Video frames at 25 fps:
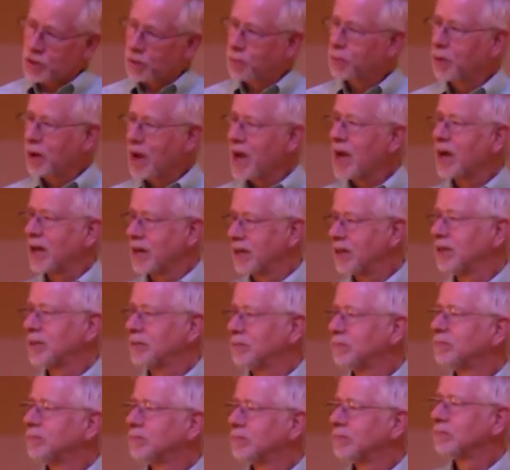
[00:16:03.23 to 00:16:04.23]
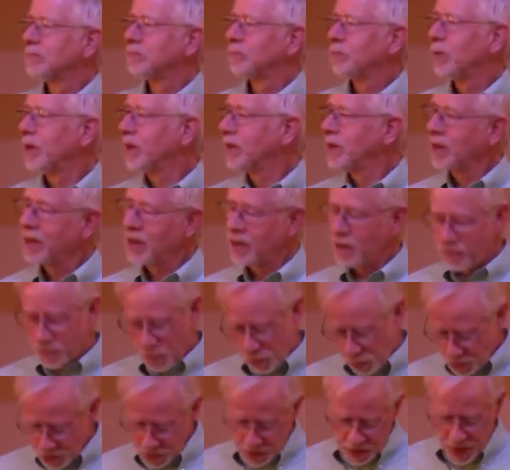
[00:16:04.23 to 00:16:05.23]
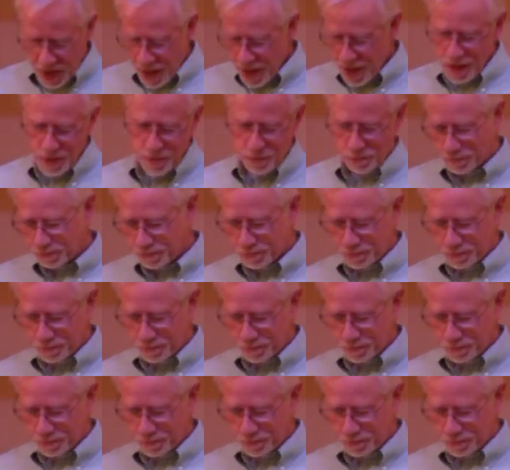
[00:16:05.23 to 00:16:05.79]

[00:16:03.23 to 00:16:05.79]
the bread we need for today.